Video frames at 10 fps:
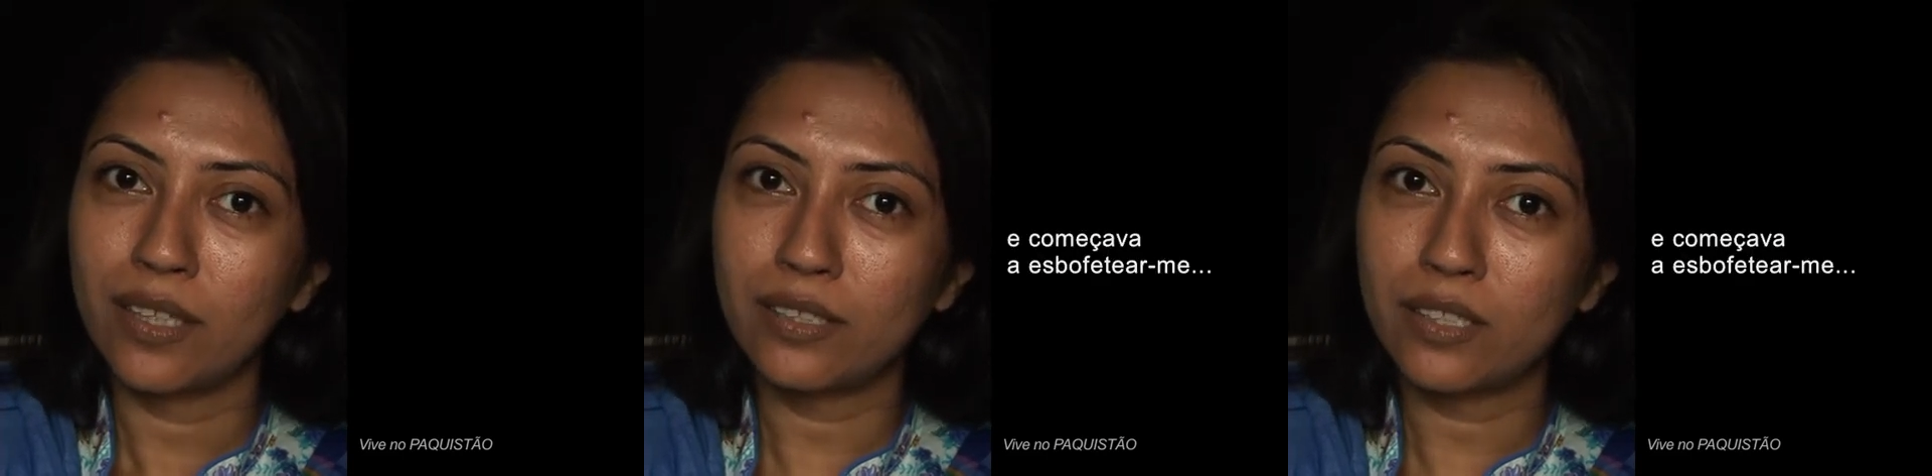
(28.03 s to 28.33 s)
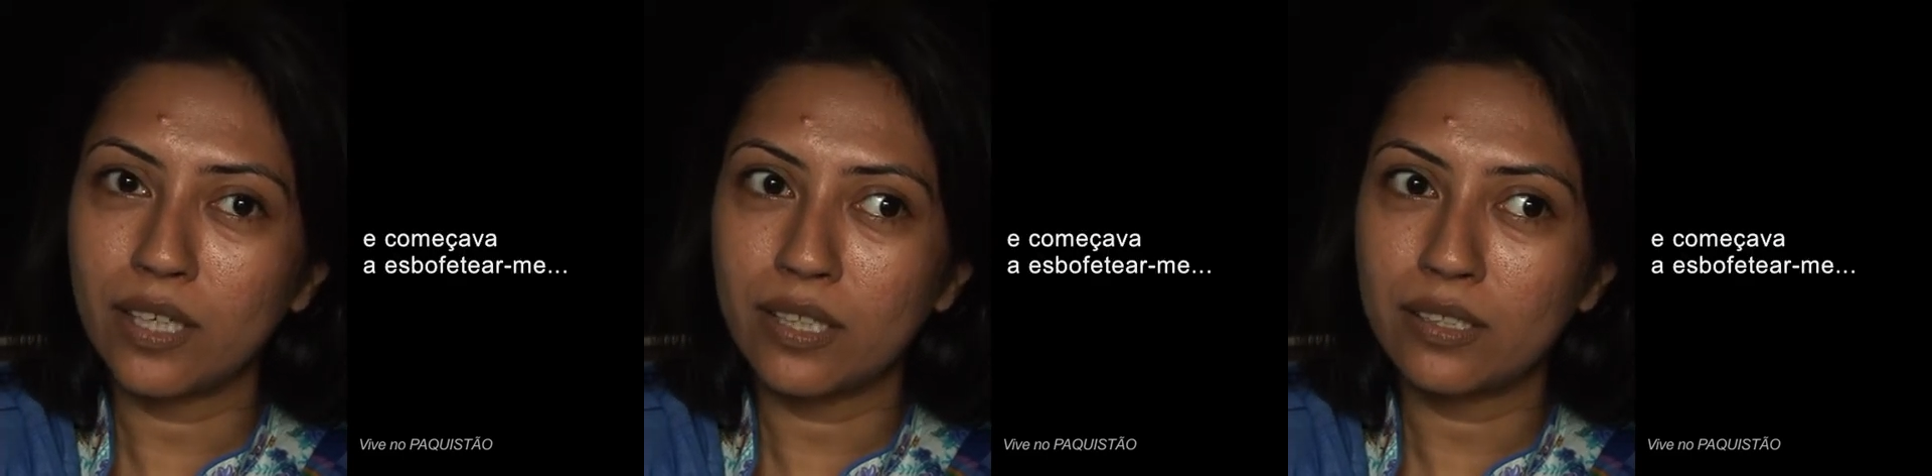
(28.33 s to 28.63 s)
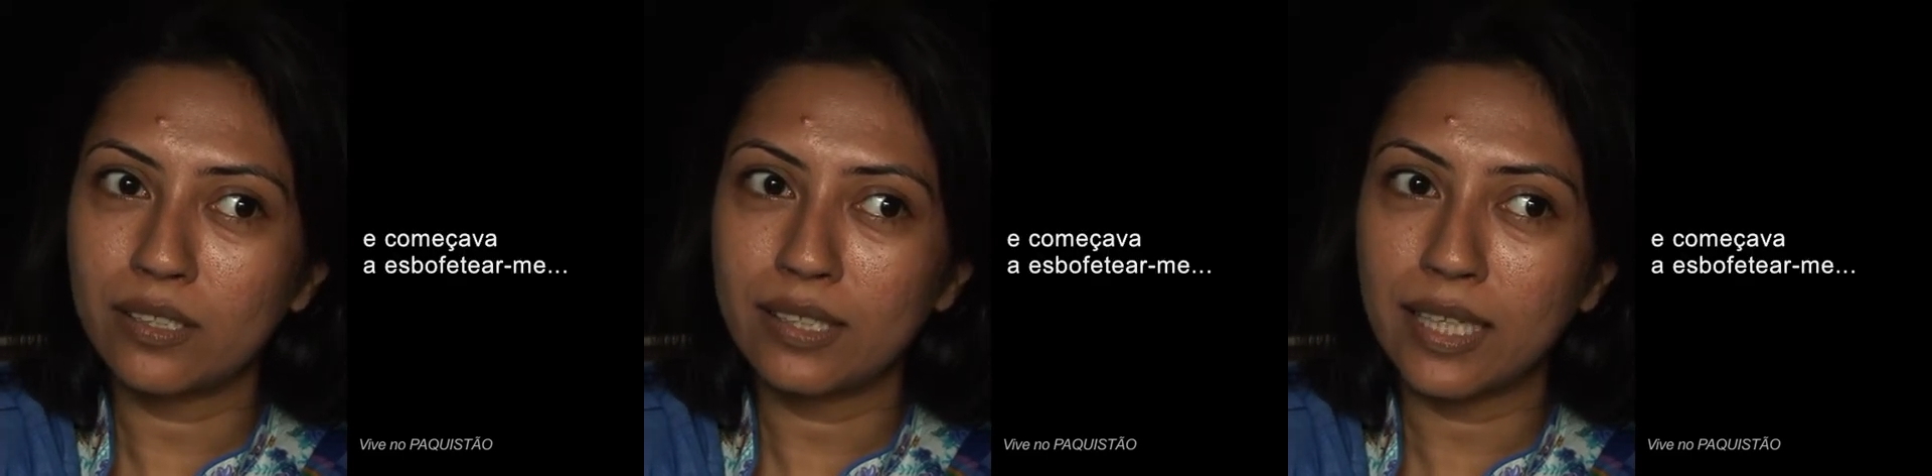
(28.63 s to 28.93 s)
and start
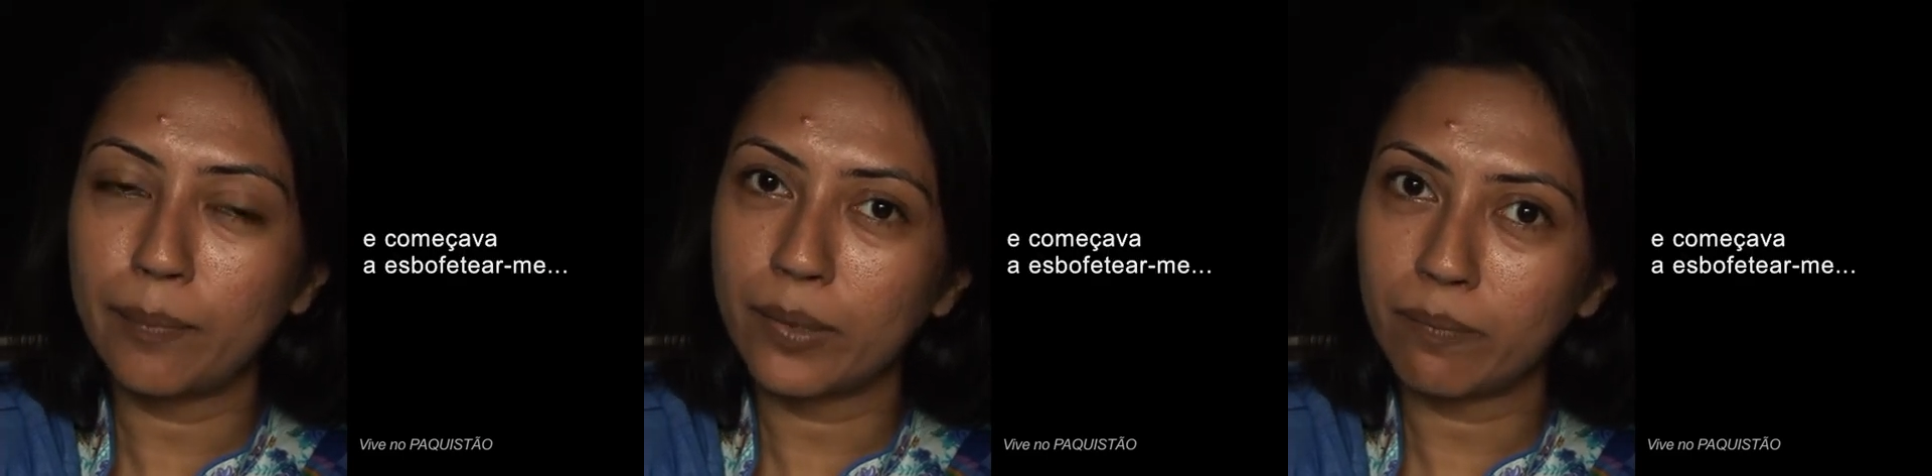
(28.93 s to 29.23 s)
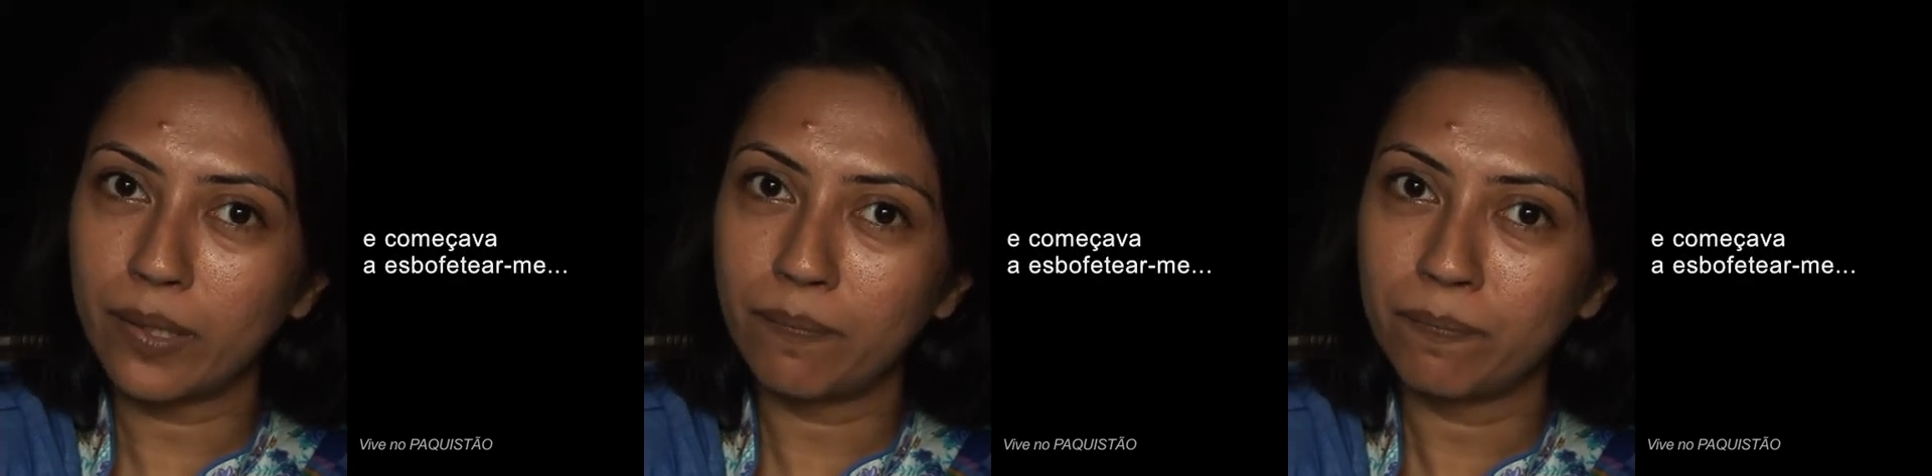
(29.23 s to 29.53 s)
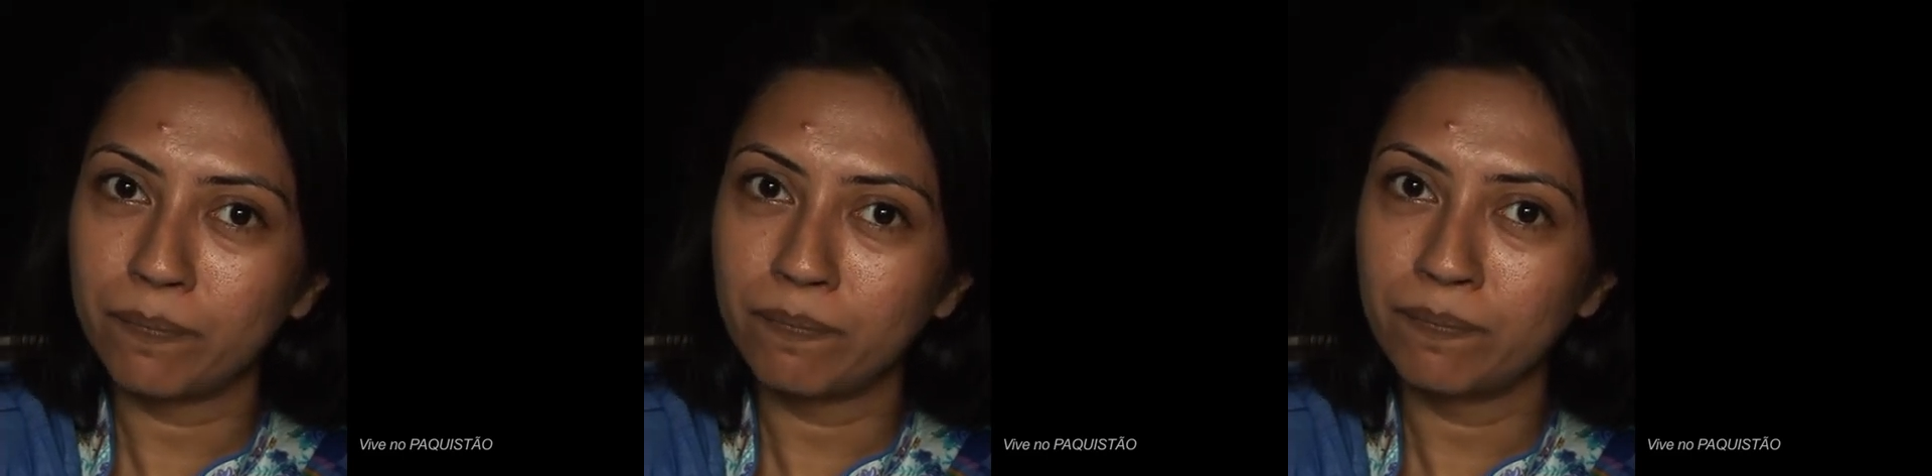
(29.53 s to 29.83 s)
slapping me
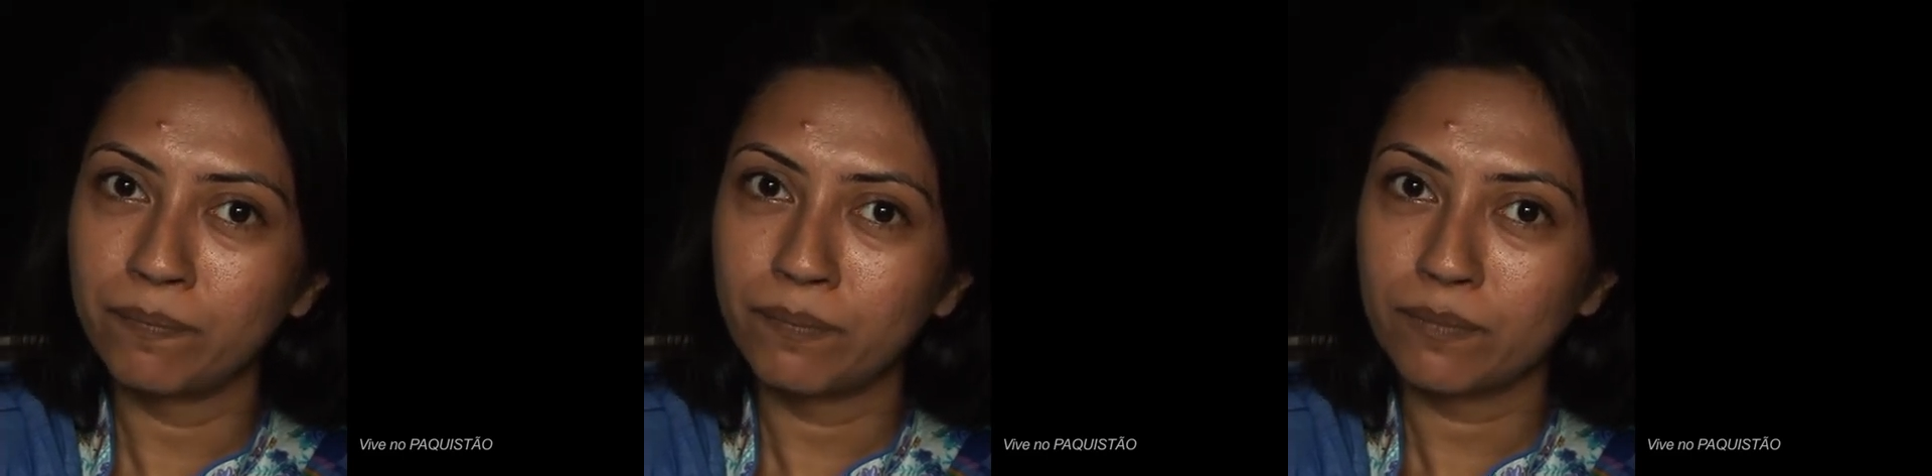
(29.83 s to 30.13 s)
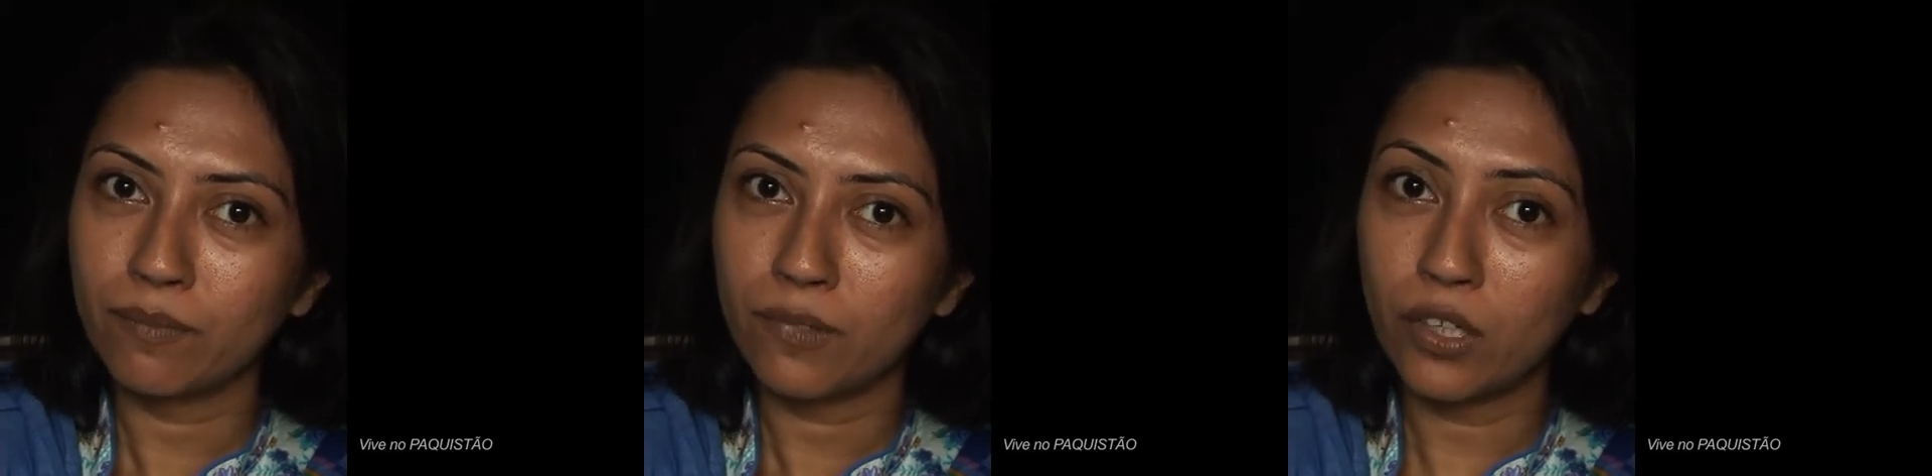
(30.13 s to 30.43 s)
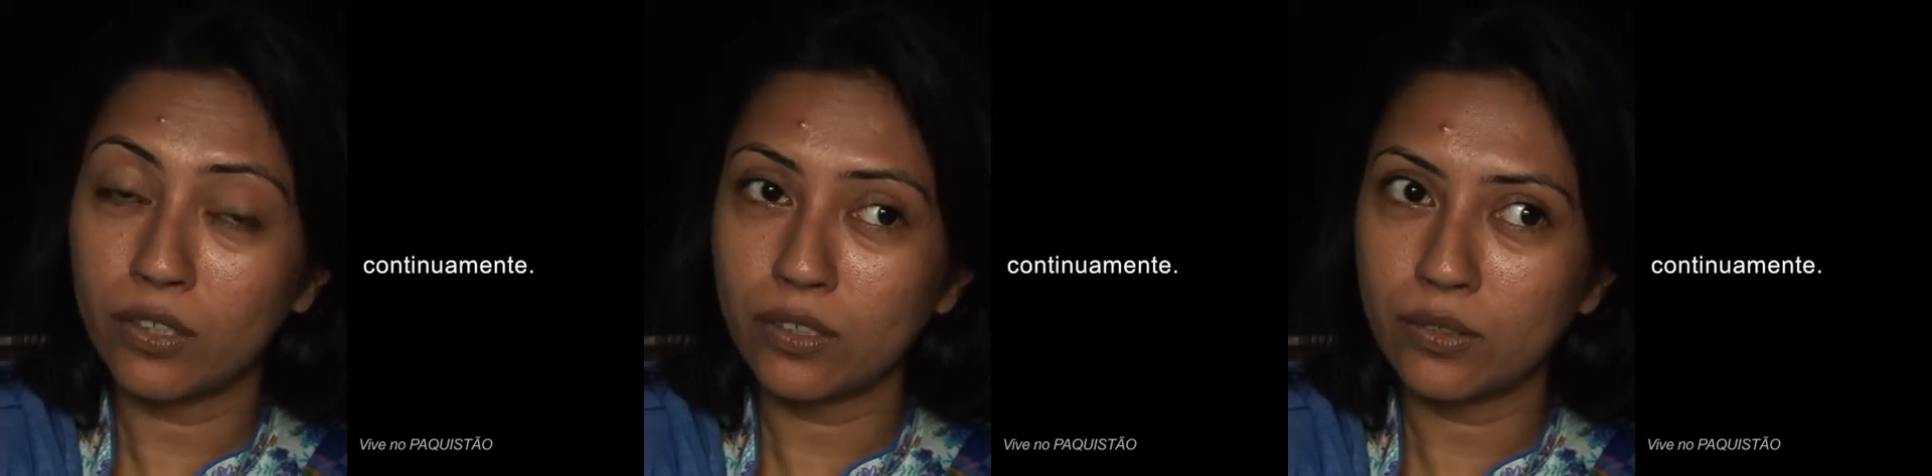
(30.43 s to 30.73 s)

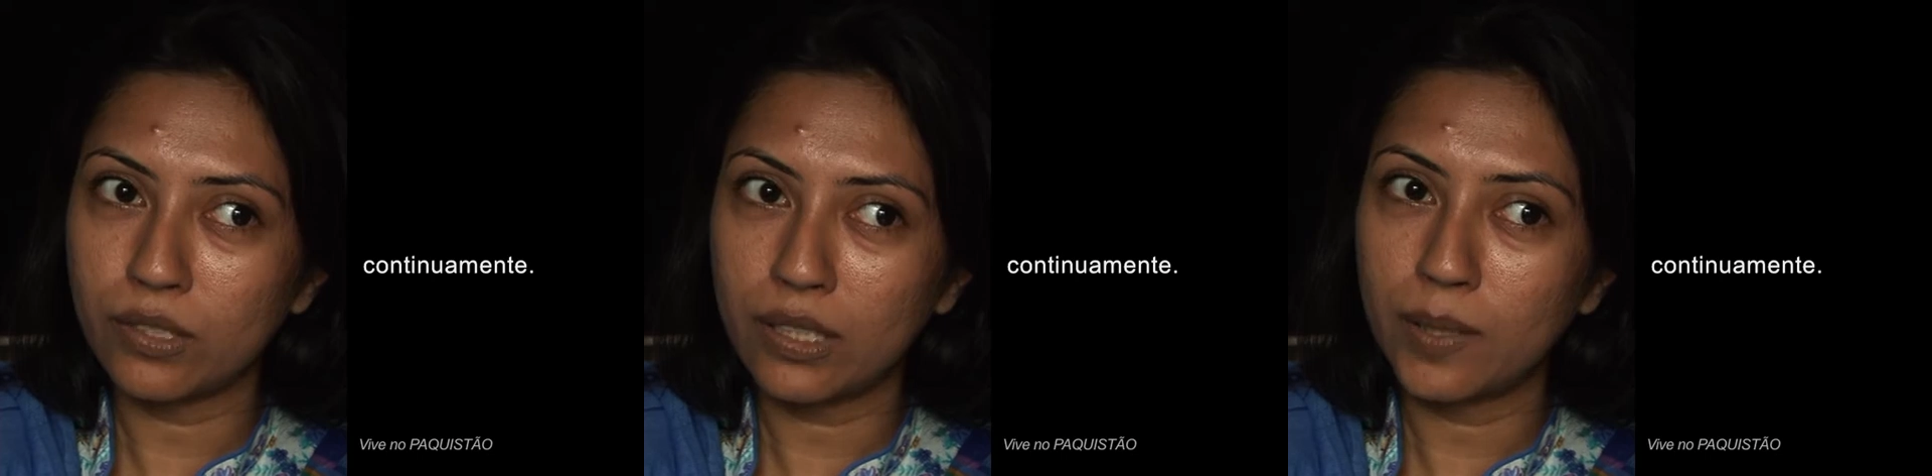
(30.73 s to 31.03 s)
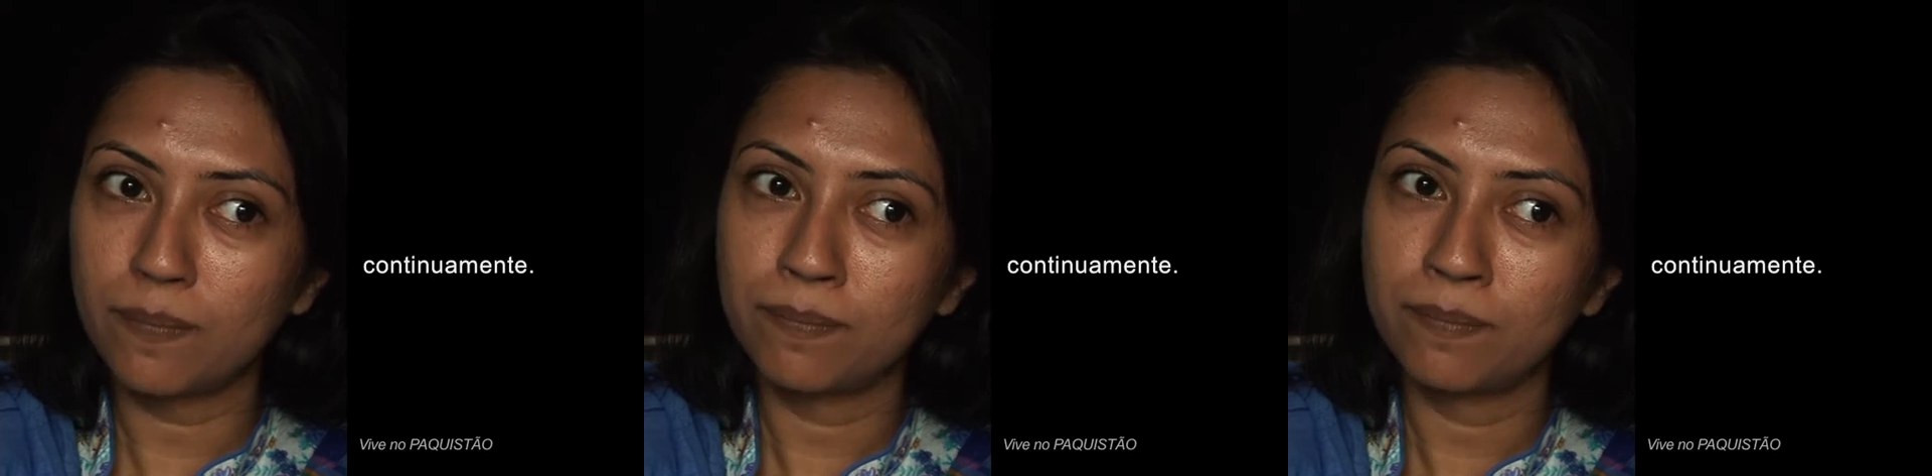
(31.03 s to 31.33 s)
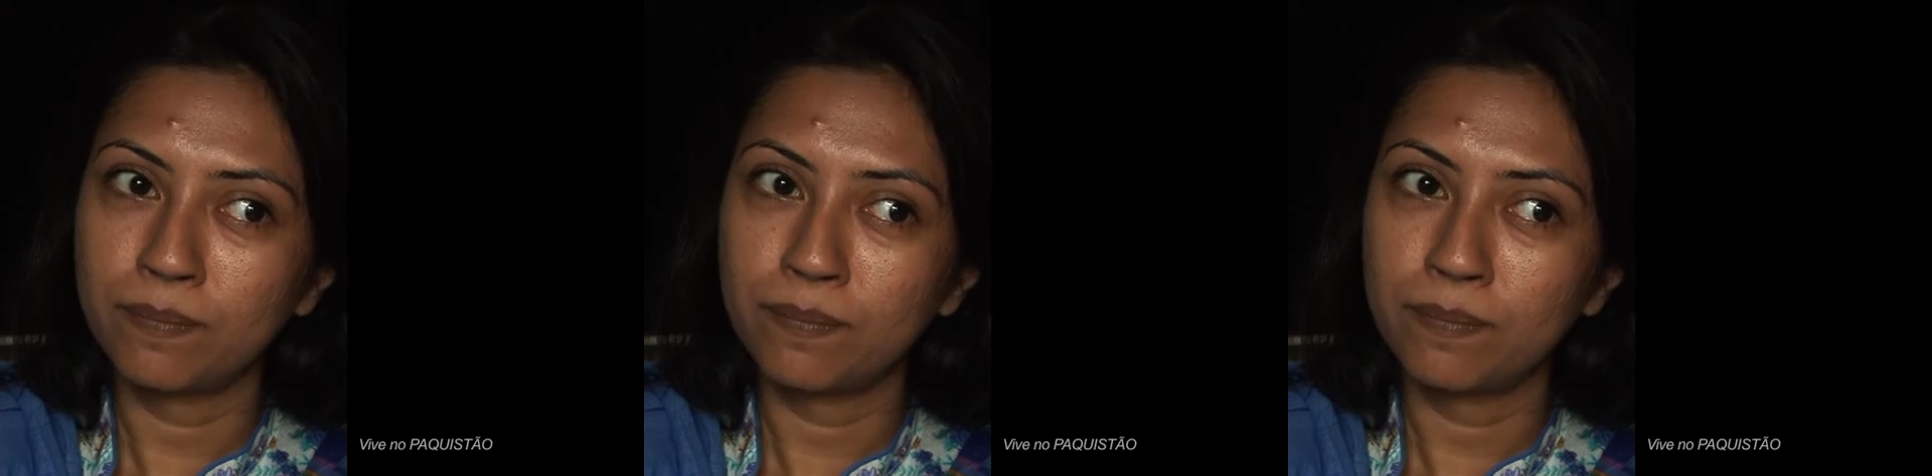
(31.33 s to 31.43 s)
continuously.